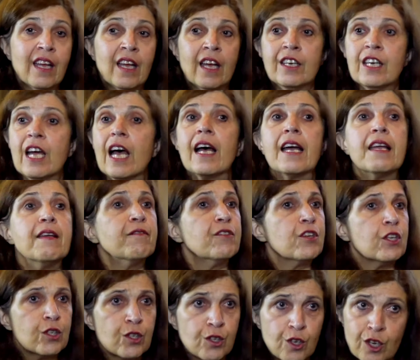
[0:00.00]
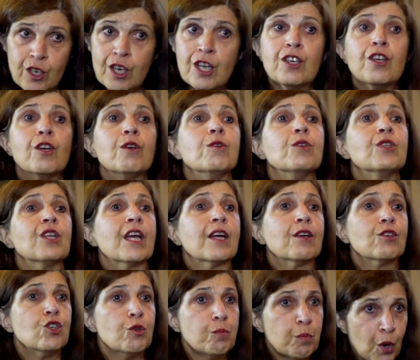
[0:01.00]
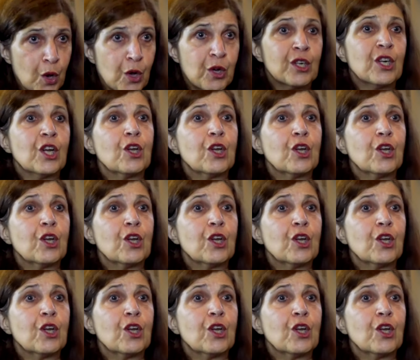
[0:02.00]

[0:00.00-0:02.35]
And EIFA certainly knows how to put on